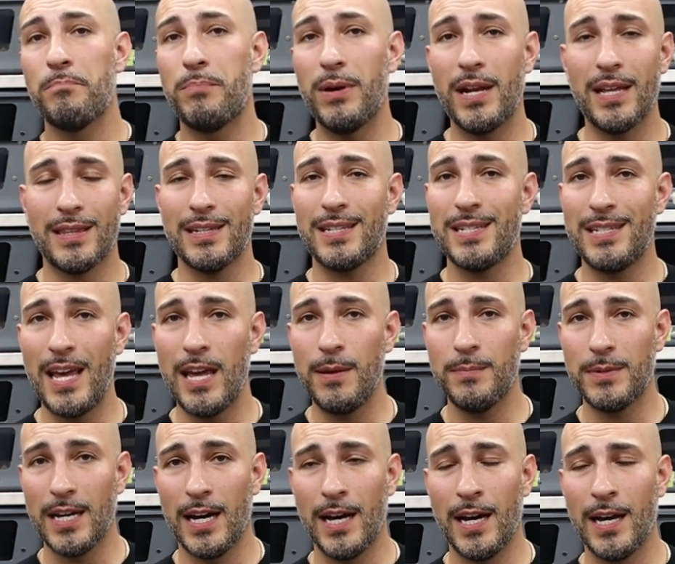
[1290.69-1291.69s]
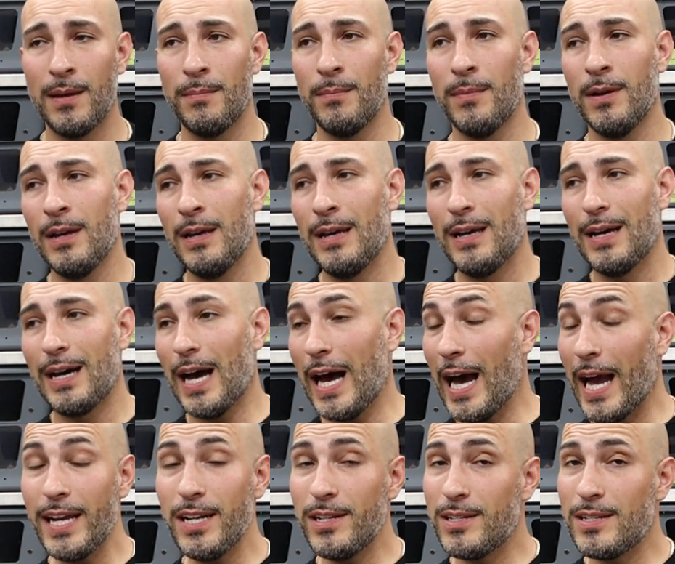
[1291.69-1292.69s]
But at the same time,
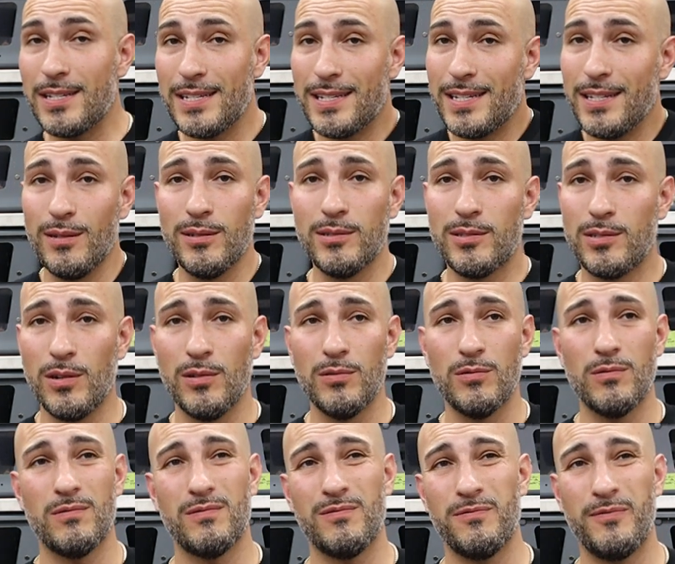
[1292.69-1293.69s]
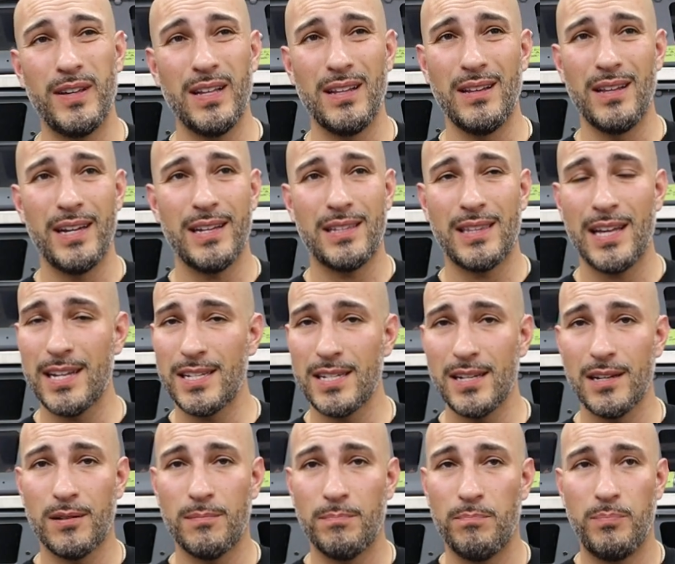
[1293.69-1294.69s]
I still don't feel like
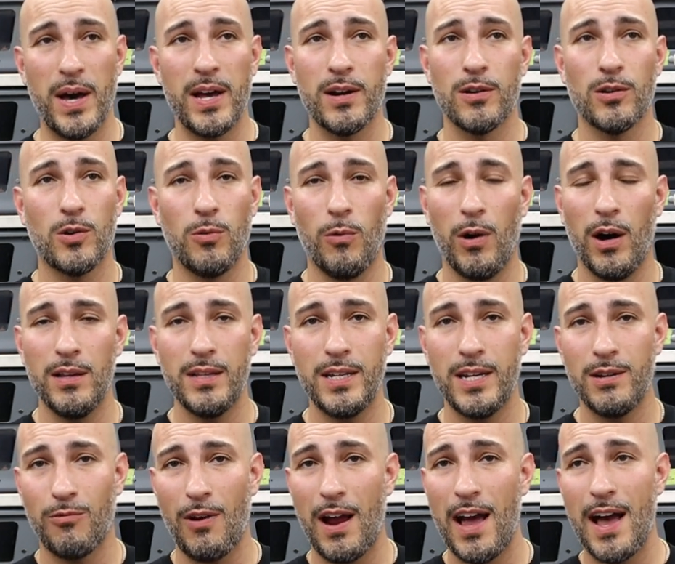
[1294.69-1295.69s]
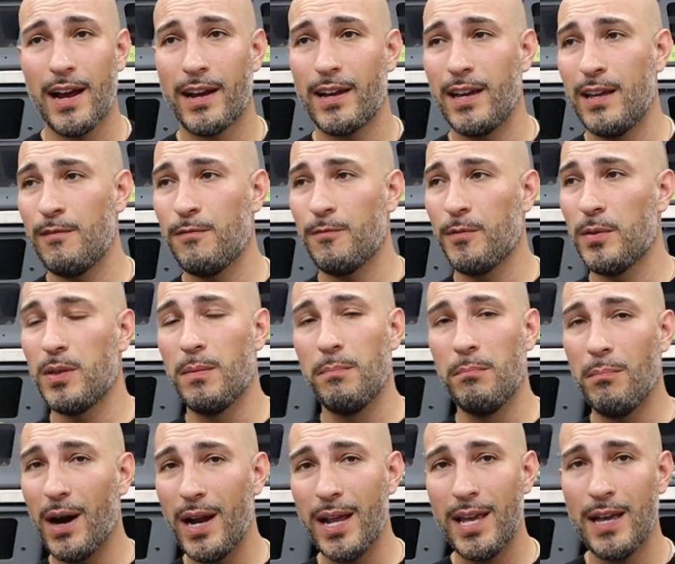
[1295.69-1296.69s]
that's a better quality rack. And for the
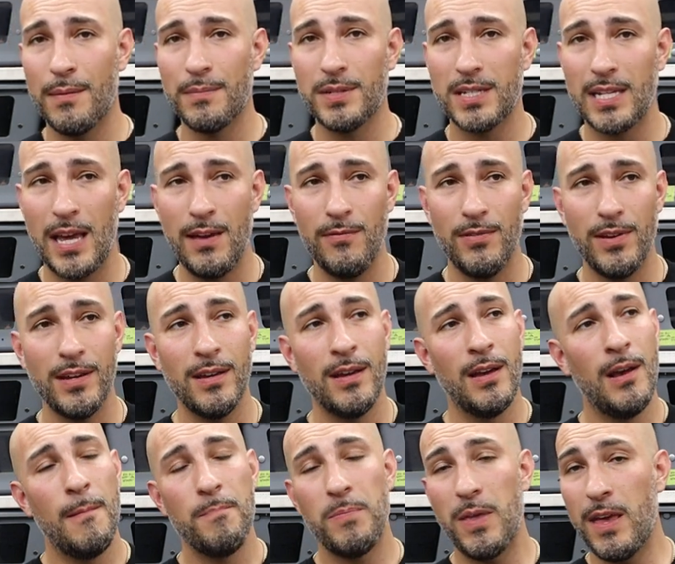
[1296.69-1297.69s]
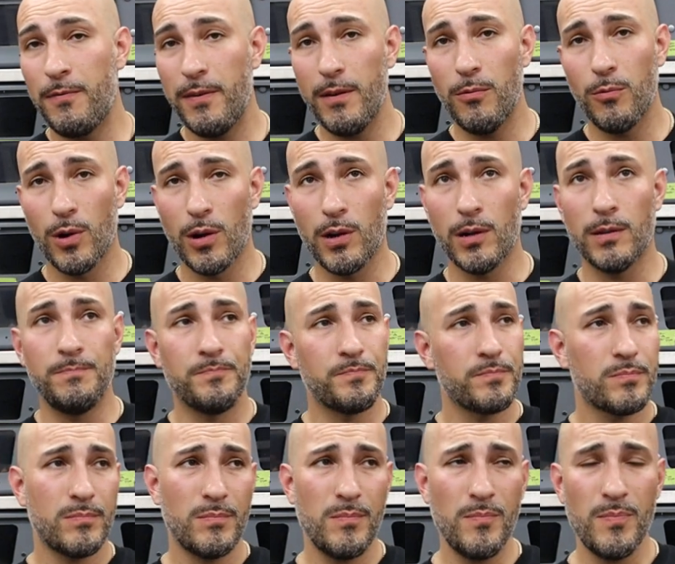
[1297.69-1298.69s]
money I'm saving, if it were
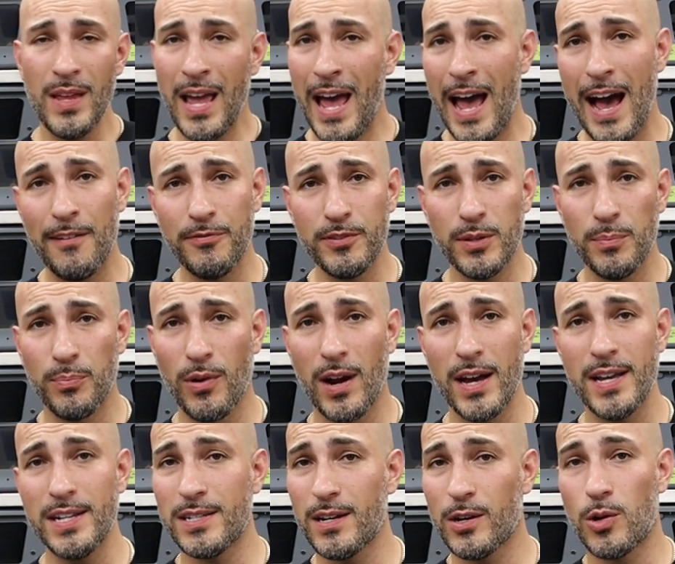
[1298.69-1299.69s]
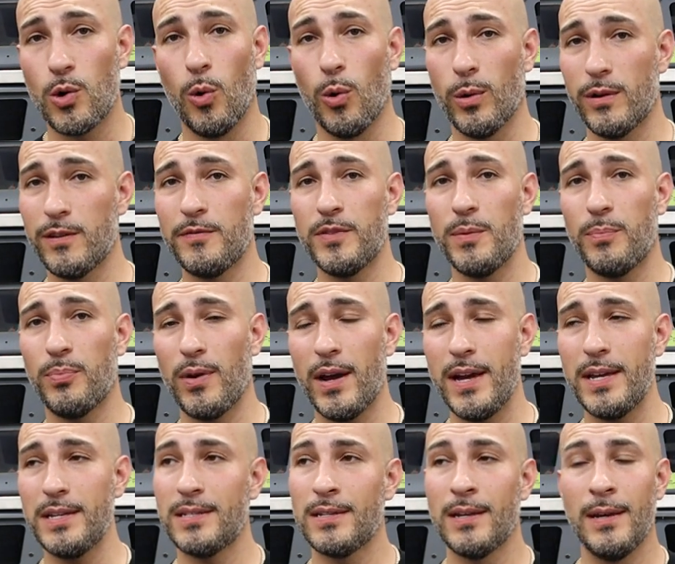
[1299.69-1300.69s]
half the price, a quarter of the
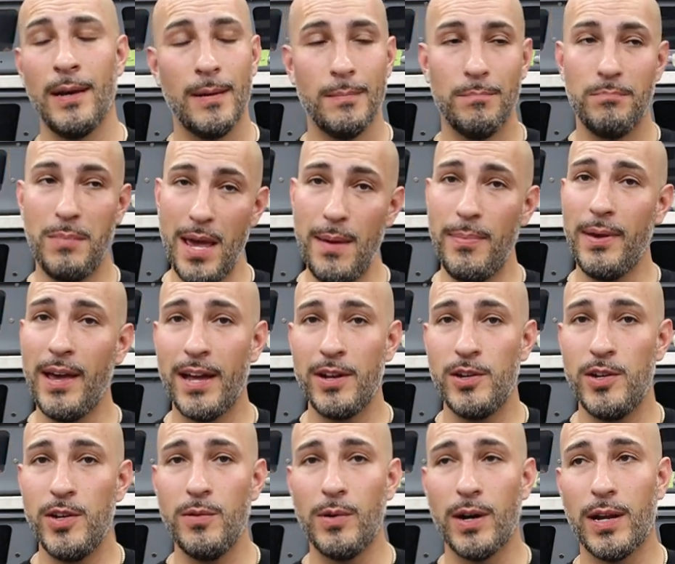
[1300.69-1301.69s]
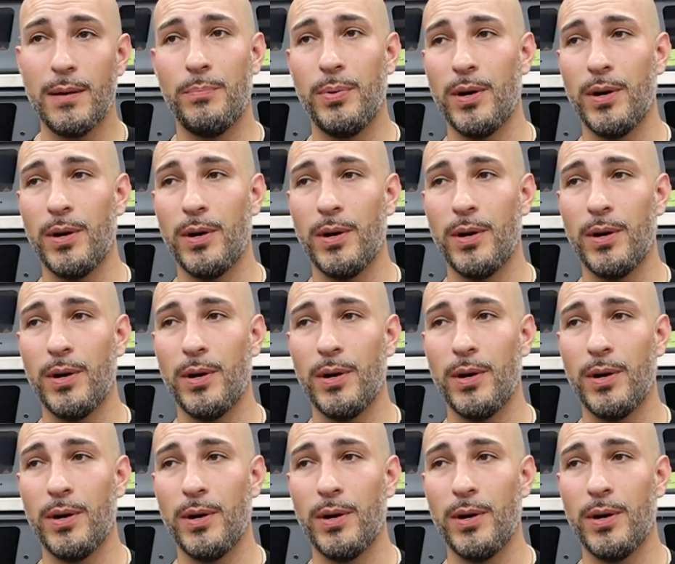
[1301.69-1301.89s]
price, maybe I'd do it.